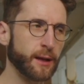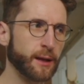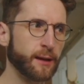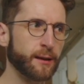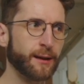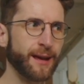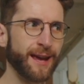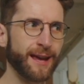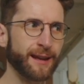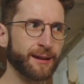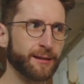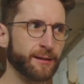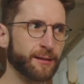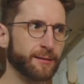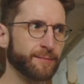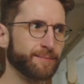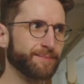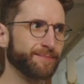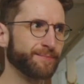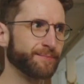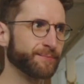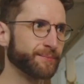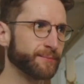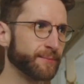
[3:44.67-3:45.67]
And
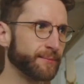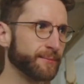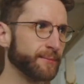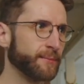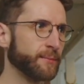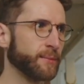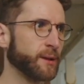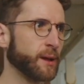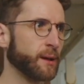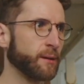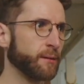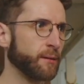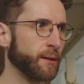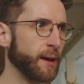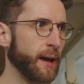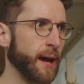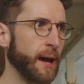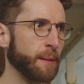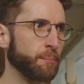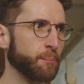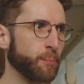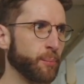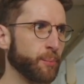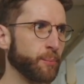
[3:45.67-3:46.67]
the
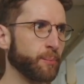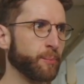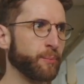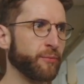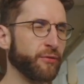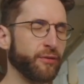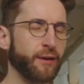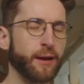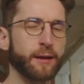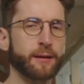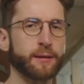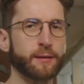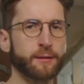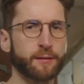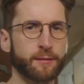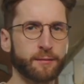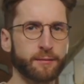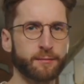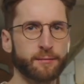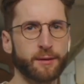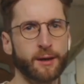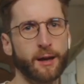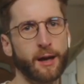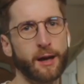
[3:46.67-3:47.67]
app felt
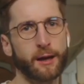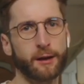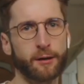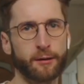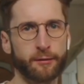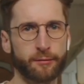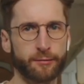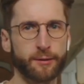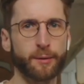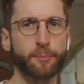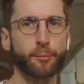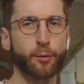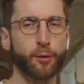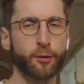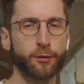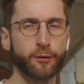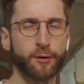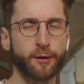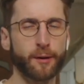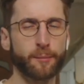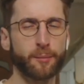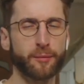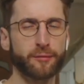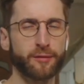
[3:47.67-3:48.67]
the
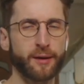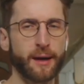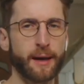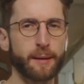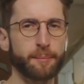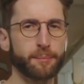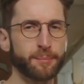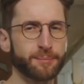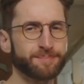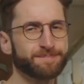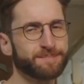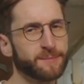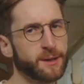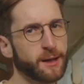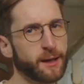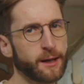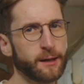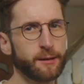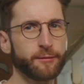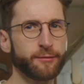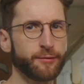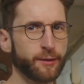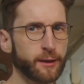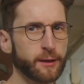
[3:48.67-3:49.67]
prototype of the app kind
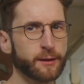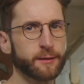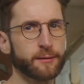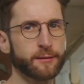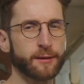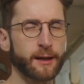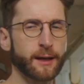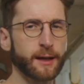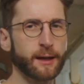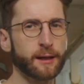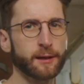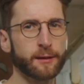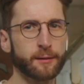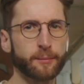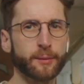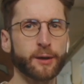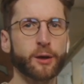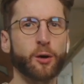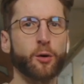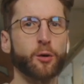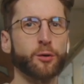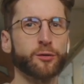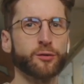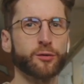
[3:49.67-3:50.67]
of felt like a little bit
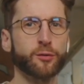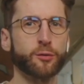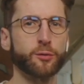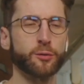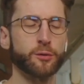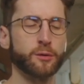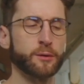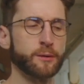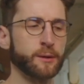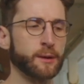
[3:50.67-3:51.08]
old school.